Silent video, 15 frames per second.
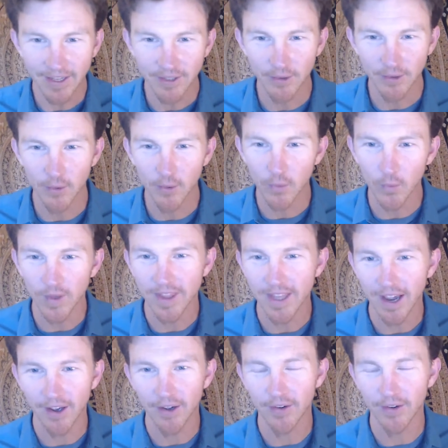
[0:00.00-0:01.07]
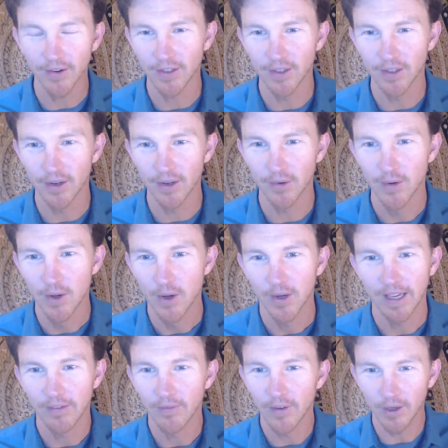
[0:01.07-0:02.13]
So without, you know,
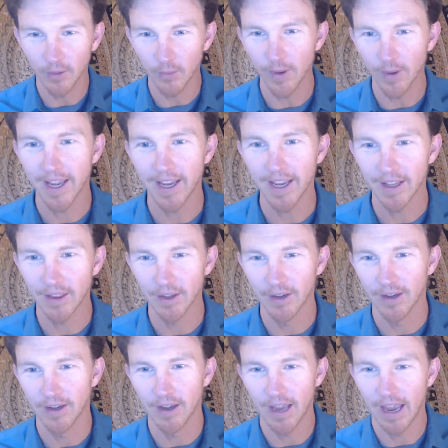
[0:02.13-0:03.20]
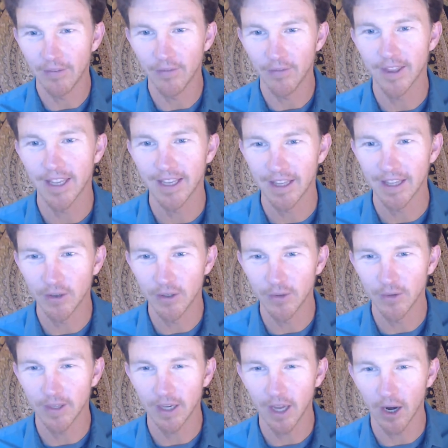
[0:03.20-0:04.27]
giving away everything that you do in
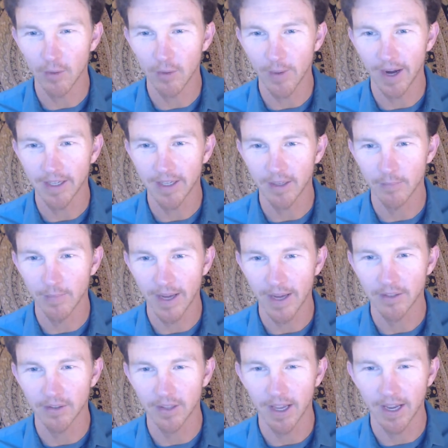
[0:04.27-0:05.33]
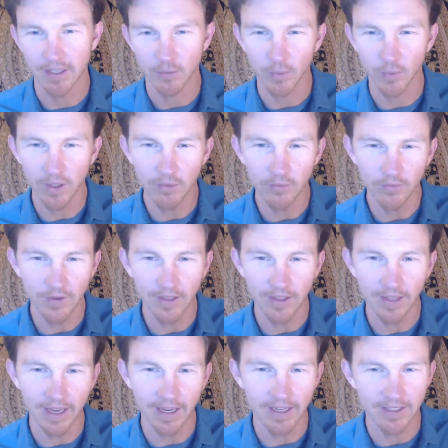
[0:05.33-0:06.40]
the Chiropractic Masterclass, what do you feel
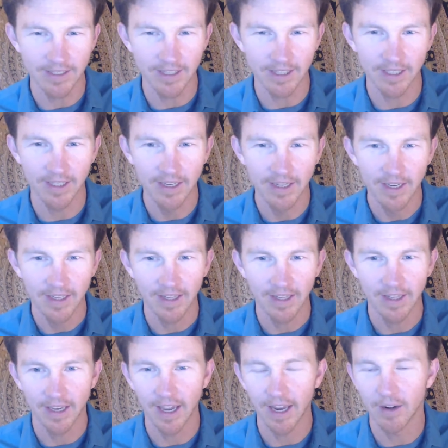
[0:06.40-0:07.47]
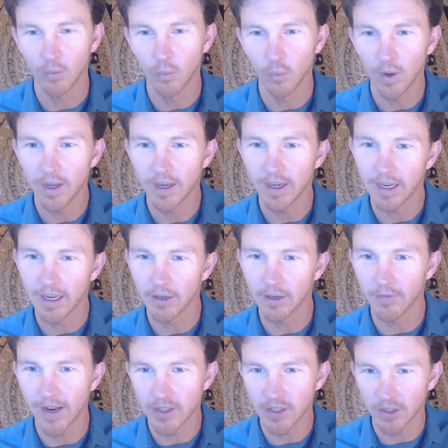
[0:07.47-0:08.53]
like is the kind of one
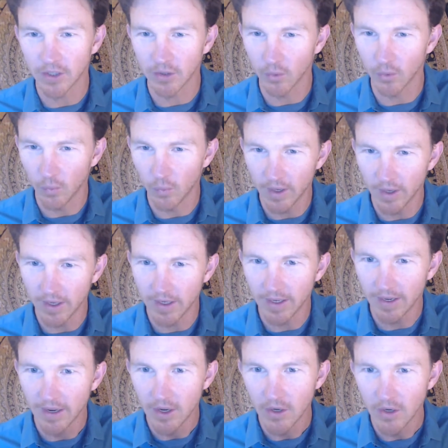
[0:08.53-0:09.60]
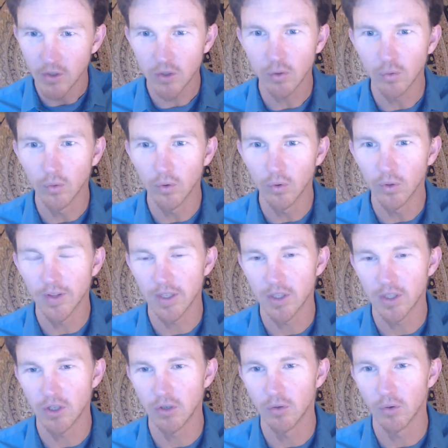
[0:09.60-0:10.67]
intervention or the one tool that
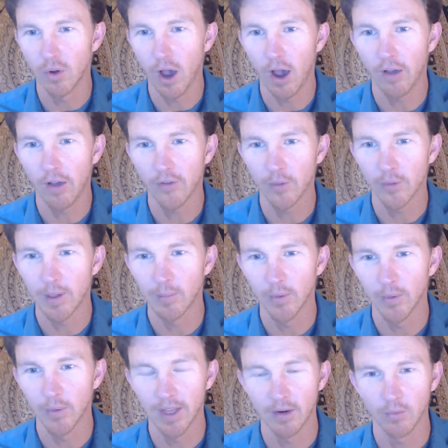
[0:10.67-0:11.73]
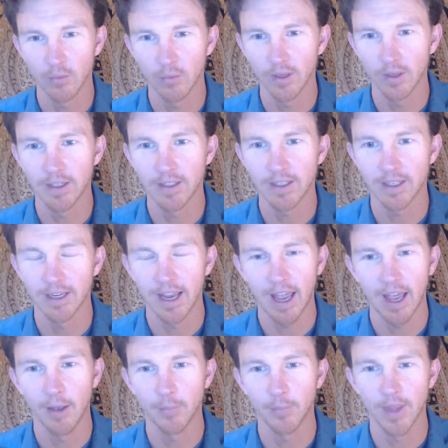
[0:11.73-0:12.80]
you offer people that really is going to
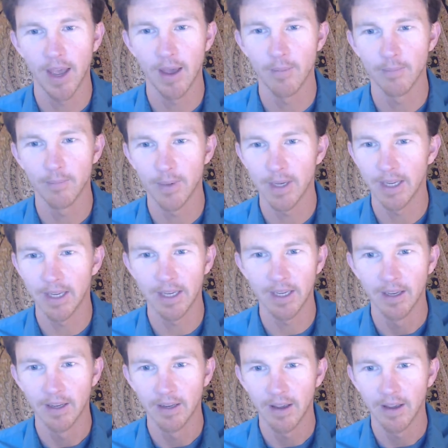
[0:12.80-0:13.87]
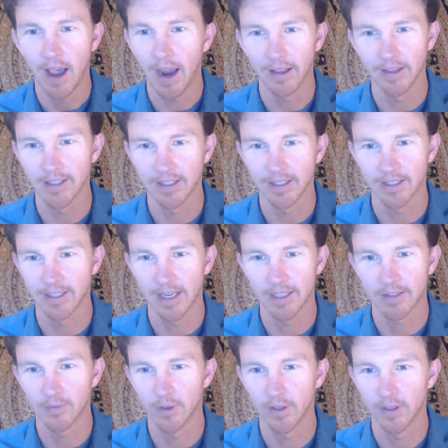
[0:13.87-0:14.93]
help them be highly
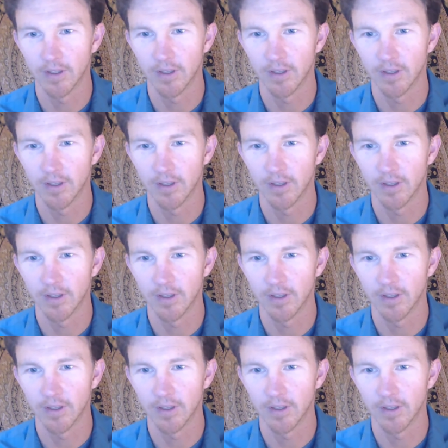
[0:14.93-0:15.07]
successful?